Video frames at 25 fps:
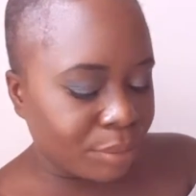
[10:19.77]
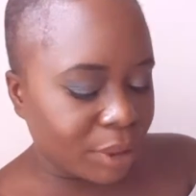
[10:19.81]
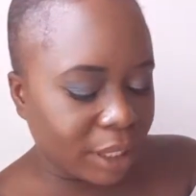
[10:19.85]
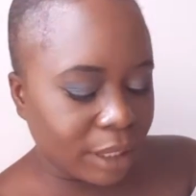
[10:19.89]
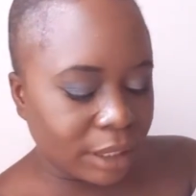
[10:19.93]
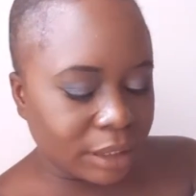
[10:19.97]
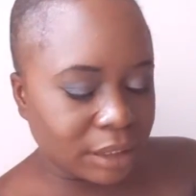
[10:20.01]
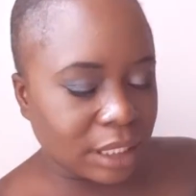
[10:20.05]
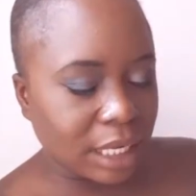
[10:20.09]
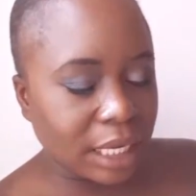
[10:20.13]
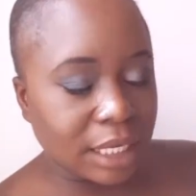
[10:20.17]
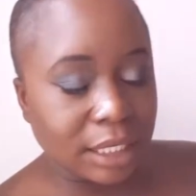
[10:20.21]

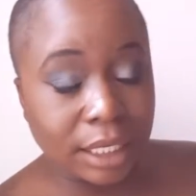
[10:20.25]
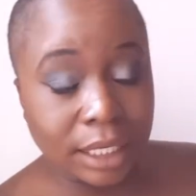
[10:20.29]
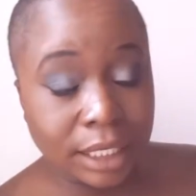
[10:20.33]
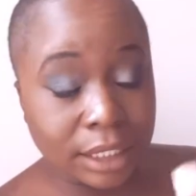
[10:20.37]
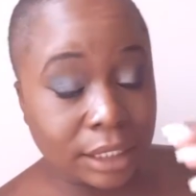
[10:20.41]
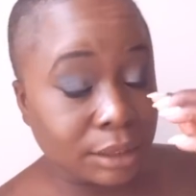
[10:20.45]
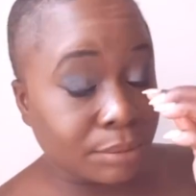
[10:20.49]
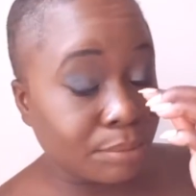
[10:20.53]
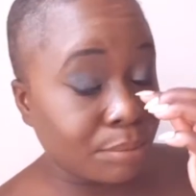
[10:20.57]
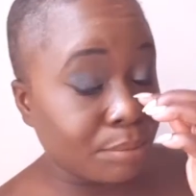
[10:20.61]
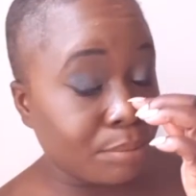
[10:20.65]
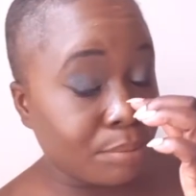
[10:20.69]

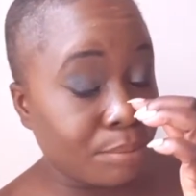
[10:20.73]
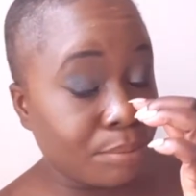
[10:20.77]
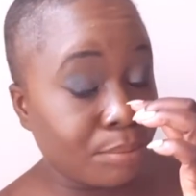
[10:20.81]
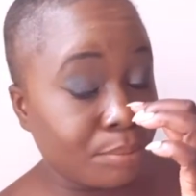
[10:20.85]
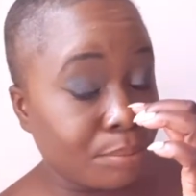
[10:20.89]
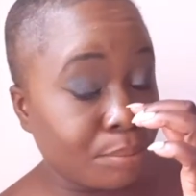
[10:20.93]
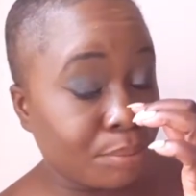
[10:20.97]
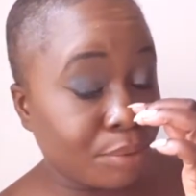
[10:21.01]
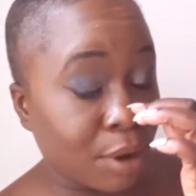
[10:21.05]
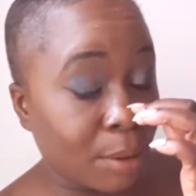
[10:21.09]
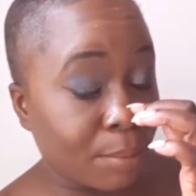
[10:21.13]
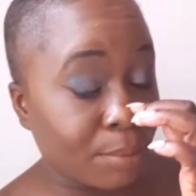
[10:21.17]
It's
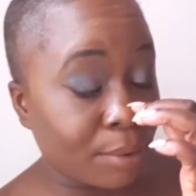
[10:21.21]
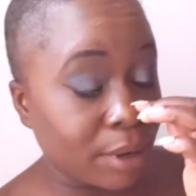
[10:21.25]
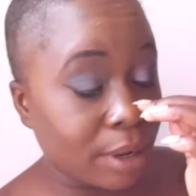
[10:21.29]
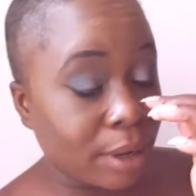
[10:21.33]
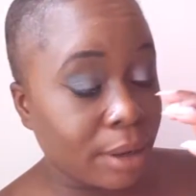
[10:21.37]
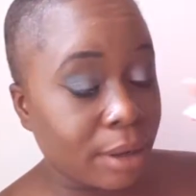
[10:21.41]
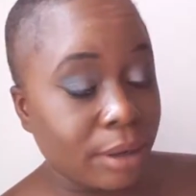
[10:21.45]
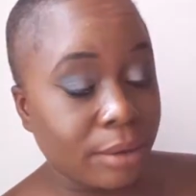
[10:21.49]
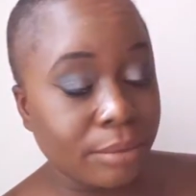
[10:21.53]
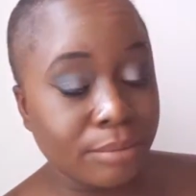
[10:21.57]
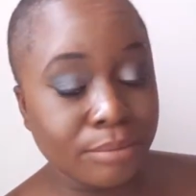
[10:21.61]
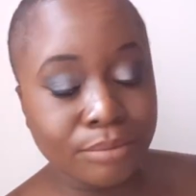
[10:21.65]

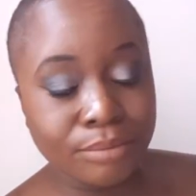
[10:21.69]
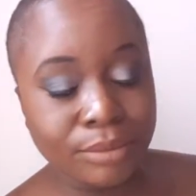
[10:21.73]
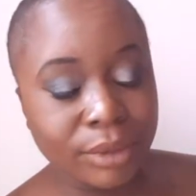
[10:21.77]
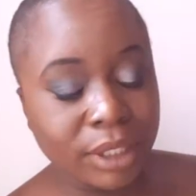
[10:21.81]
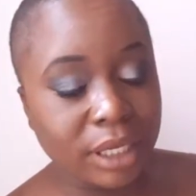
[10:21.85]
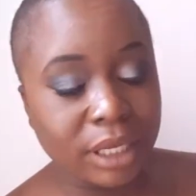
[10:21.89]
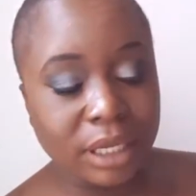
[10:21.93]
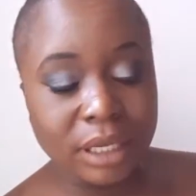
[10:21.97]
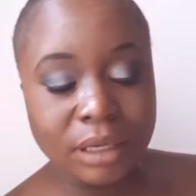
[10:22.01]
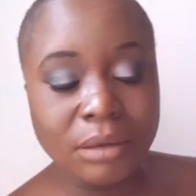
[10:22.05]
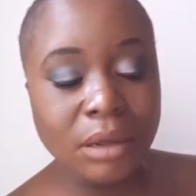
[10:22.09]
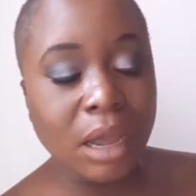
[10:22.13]
proper
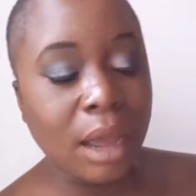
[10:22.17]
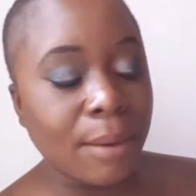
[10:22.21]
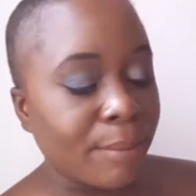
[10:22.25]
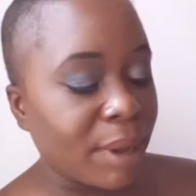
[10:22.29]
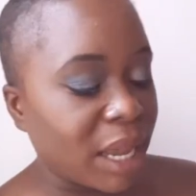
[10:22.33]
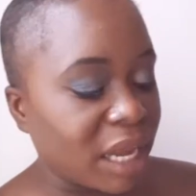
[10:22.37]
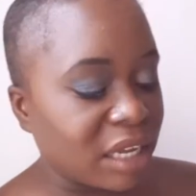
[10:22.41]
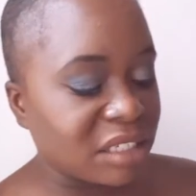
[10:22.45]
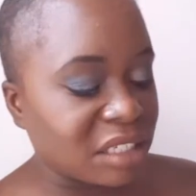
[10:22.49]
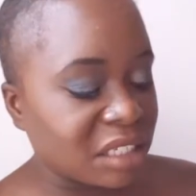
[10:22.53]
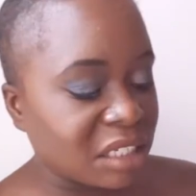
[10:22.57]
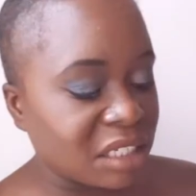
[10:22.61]

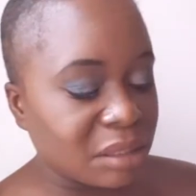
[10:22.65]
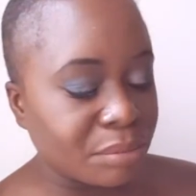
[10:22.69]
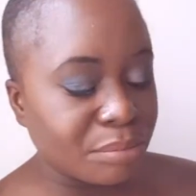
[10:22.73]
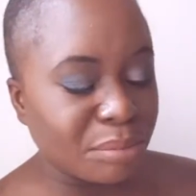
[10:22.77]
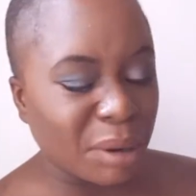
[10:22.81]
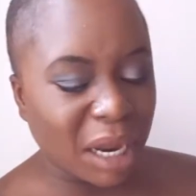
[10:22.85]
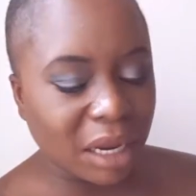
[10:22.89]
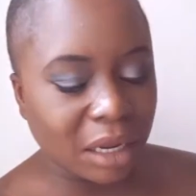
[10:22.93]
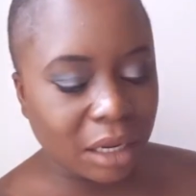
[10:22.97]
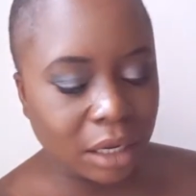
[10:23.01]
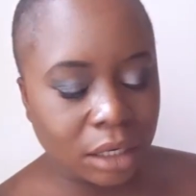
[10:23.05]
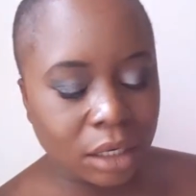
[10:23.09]
amazing, it's
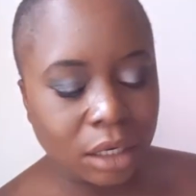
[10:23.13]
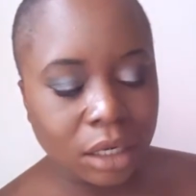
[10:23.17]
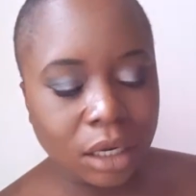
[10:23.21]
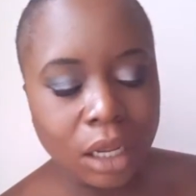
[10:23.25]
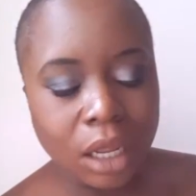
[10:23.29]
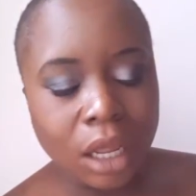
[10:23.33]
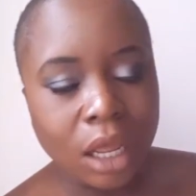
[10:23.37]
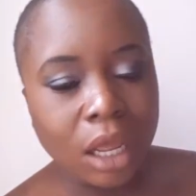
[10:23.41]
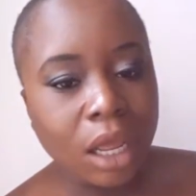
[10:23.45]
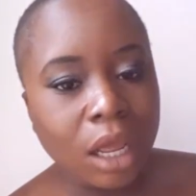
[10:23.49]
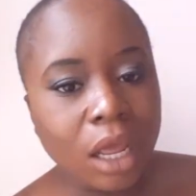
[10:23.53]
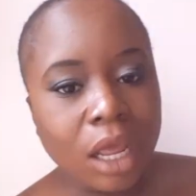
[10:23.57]
banging.
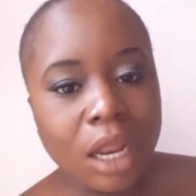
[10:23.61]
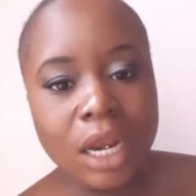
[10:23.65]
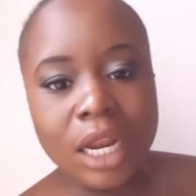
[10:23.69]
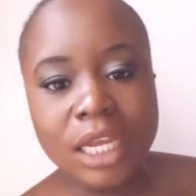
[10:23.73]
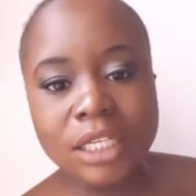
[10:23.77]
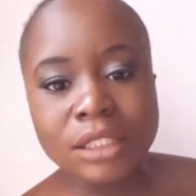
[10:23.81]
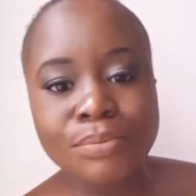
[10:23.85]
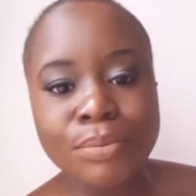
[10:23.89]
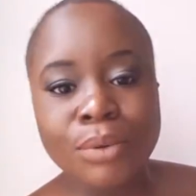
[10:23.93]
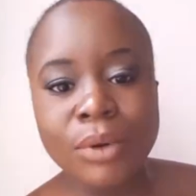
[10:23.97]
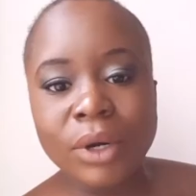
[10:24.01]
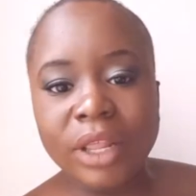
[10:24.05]

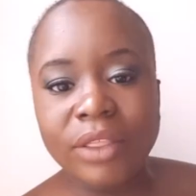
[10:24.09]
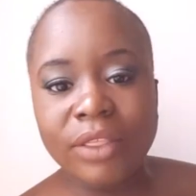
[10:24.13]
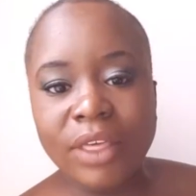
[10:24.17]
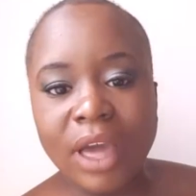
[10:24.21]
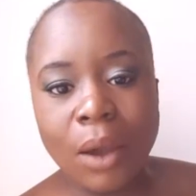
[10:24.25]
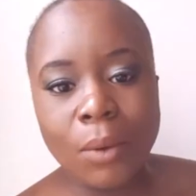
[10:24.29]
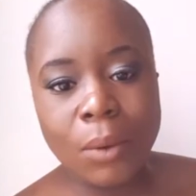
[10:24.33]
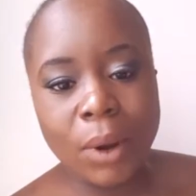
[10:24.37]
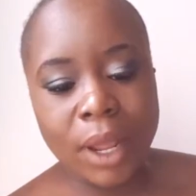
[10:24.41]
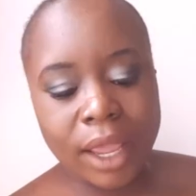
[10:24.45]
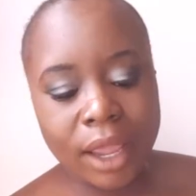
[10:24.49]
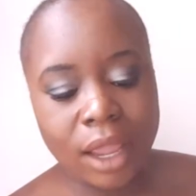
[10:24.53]
Let's put it
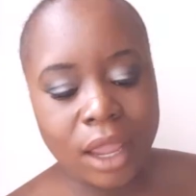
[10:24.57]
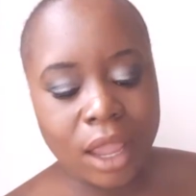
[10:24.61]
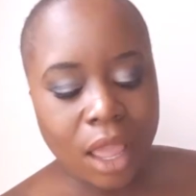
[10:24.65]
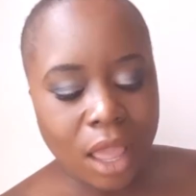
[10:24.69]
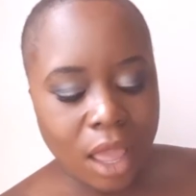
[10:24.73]
that way.